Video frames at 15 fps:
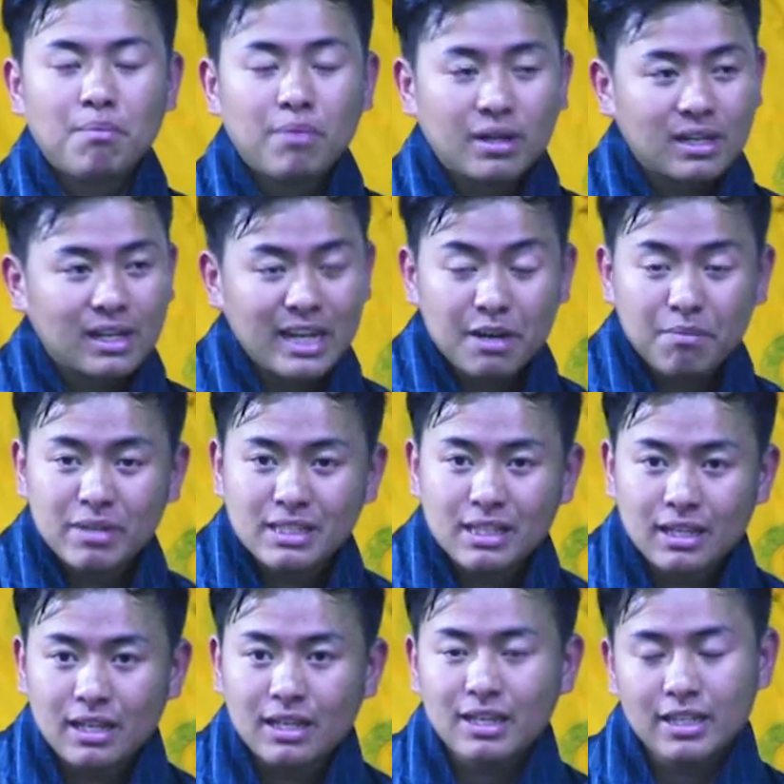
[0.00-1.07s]
But let me
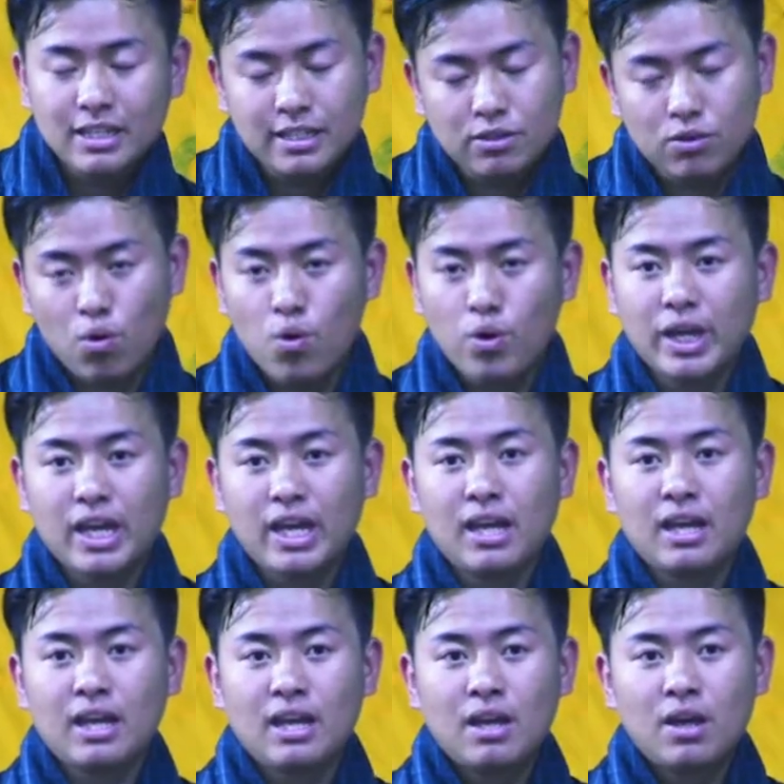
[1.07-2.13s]
say that it's
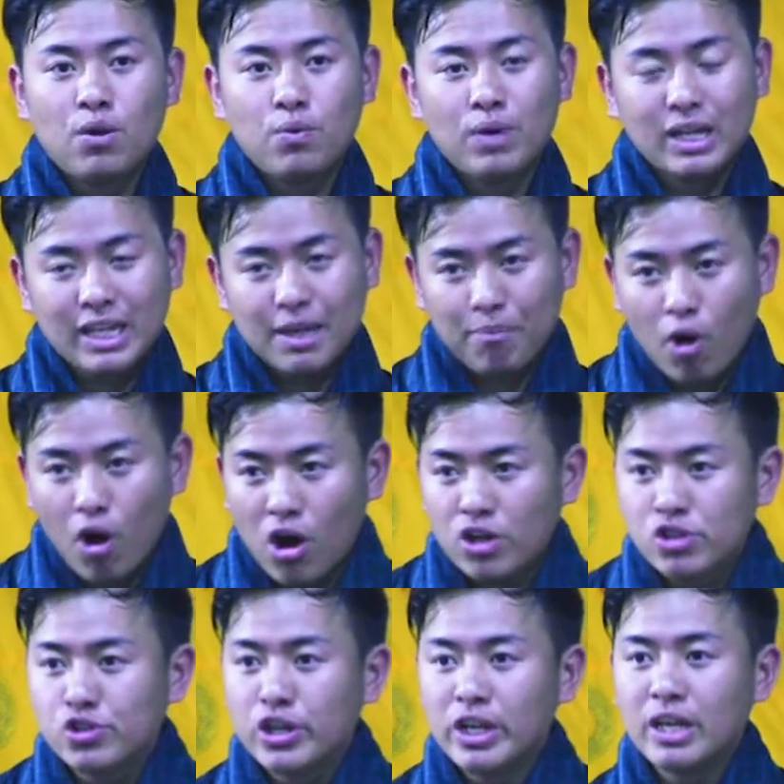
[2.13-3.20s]
okay. We'll keep
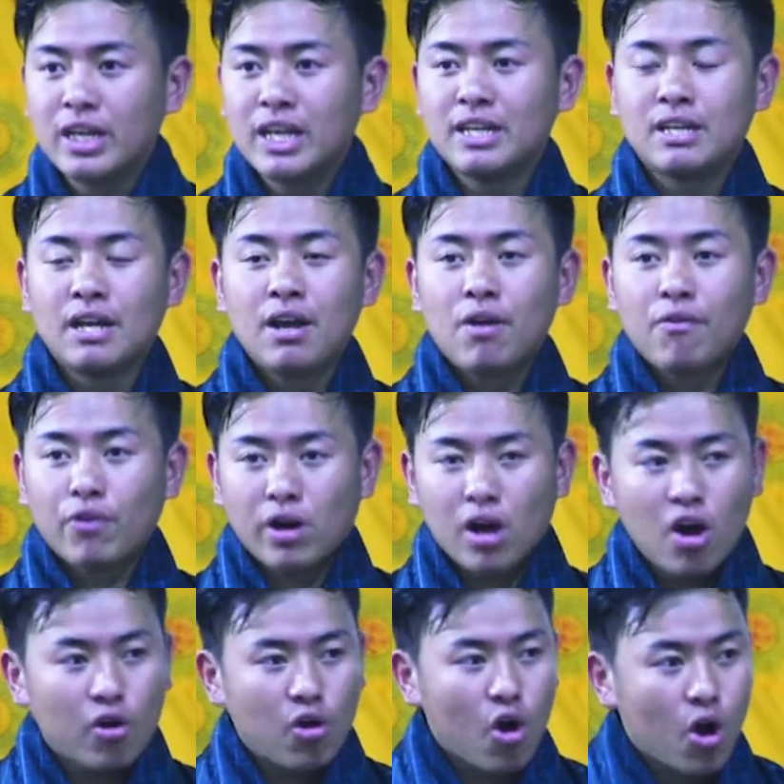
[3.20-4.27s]
on doing it for
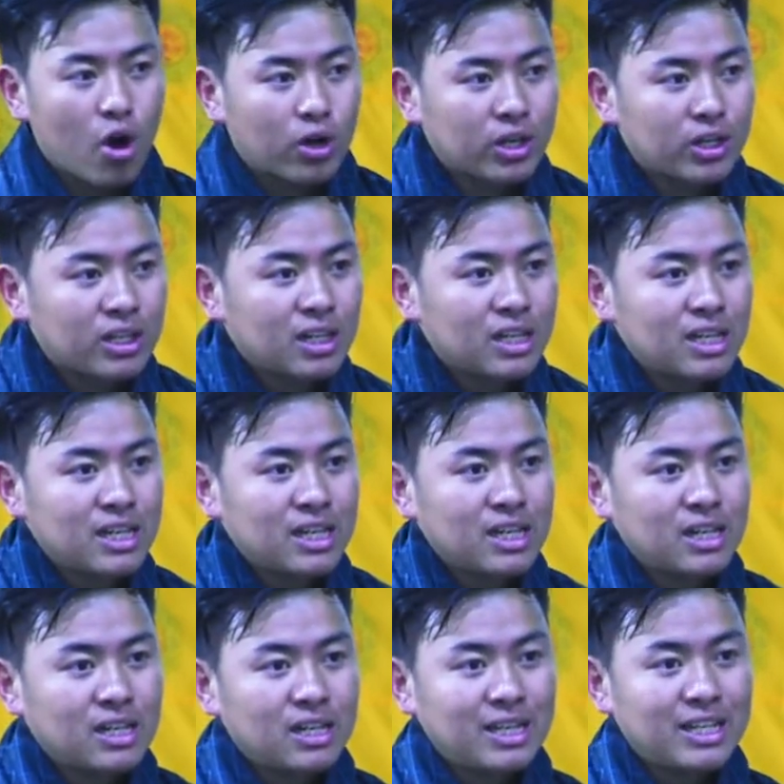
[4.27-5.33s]
our own
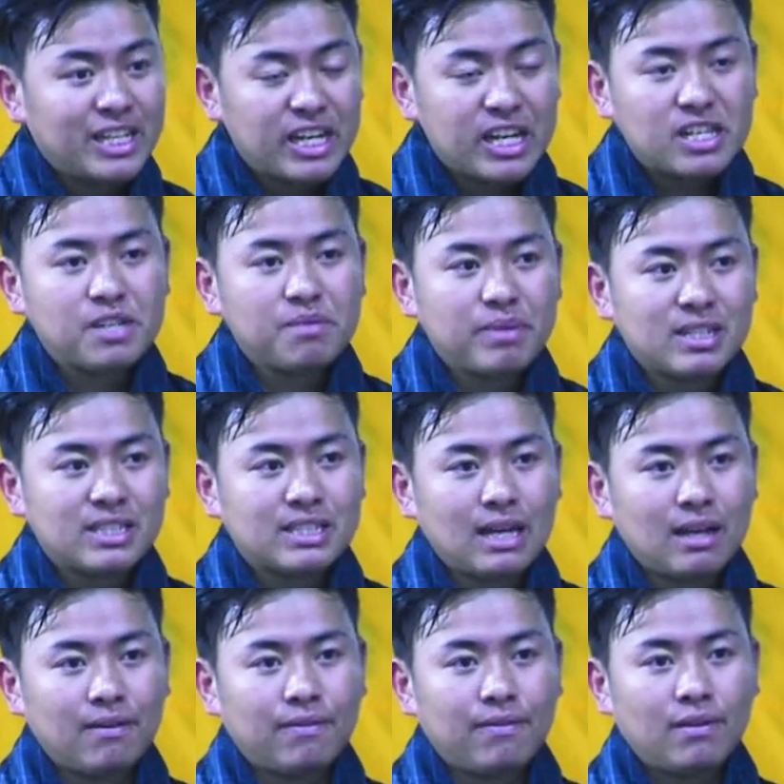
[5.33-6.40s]
leadership
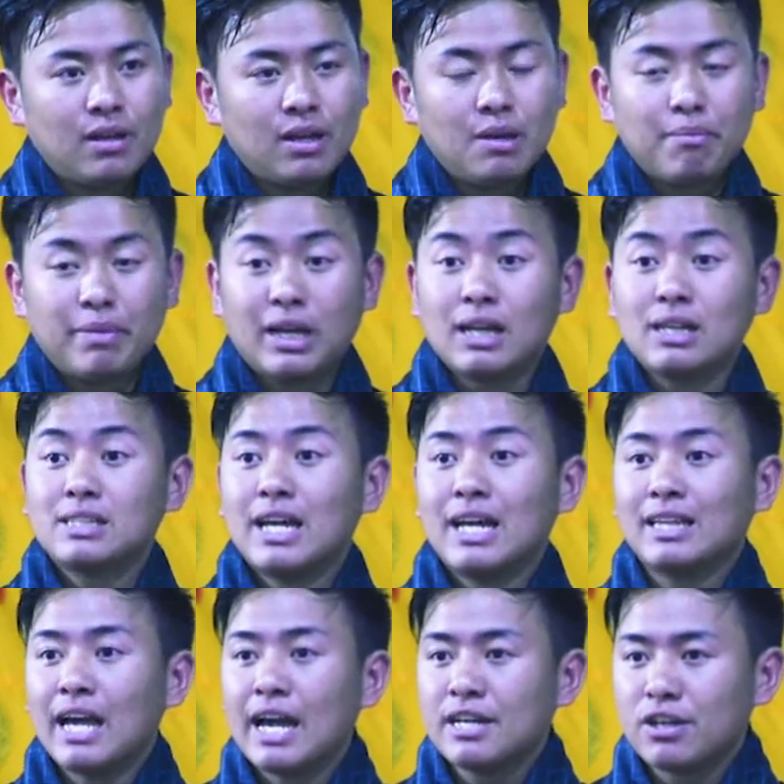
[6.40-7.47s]
itself, because
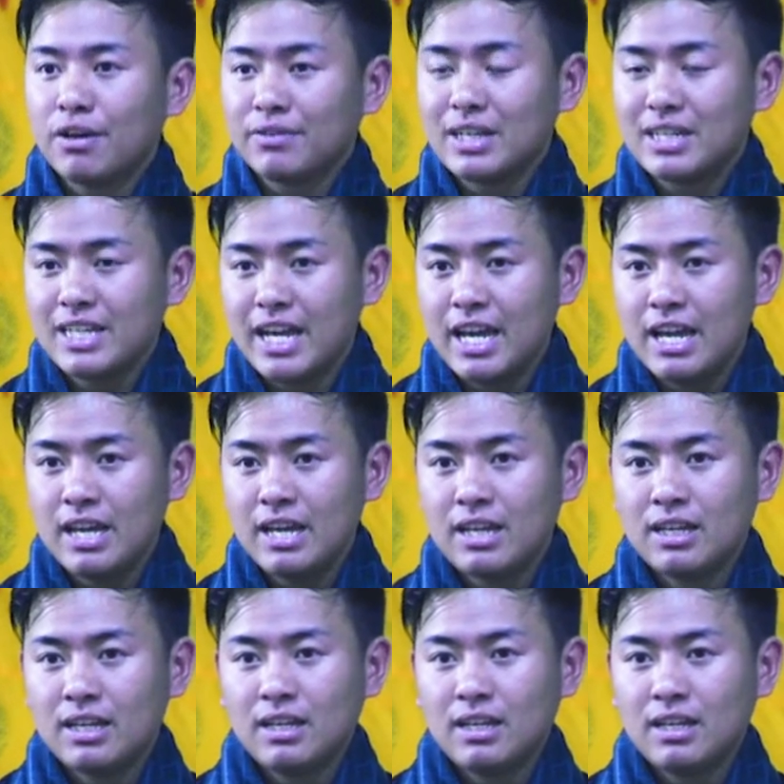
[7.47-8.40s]
at the end of the day,